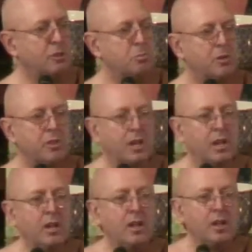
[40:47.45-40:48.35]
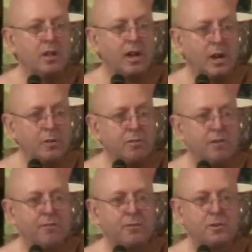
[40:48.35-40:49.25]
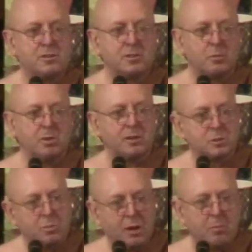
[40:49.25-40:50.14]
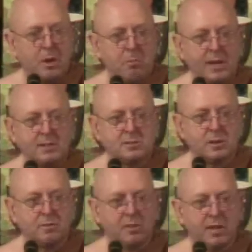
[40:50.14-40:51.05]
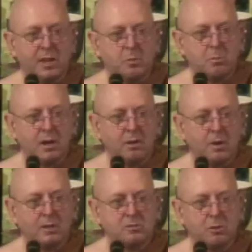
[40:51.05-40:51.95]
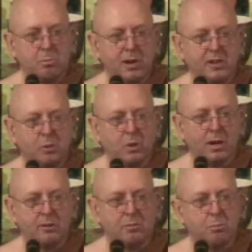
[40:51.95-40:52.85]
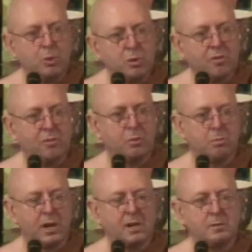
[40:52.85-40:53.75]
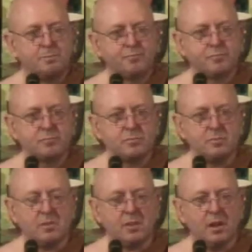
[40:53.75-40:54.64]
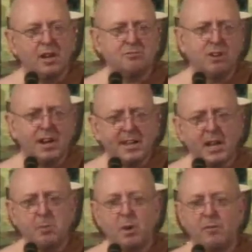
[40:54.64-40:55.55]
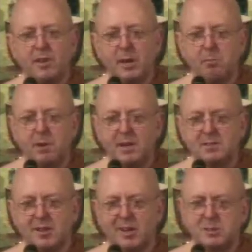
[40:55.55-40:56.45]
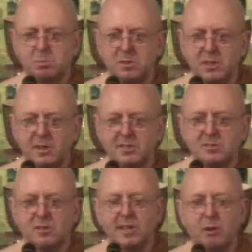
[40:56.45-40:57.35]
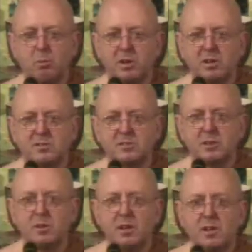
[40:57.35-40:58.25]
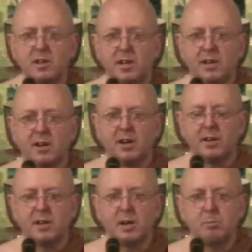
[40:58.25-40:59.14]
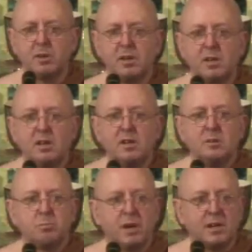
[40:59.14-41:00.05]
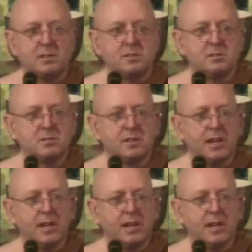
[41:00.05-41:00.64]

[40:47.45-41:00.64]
But and I was very fortunate because one of my mates over there, the monk Sri Panyawara, a beautiful monk, I tried to get him over here many times, but you know he's not that well and so he can't come. But he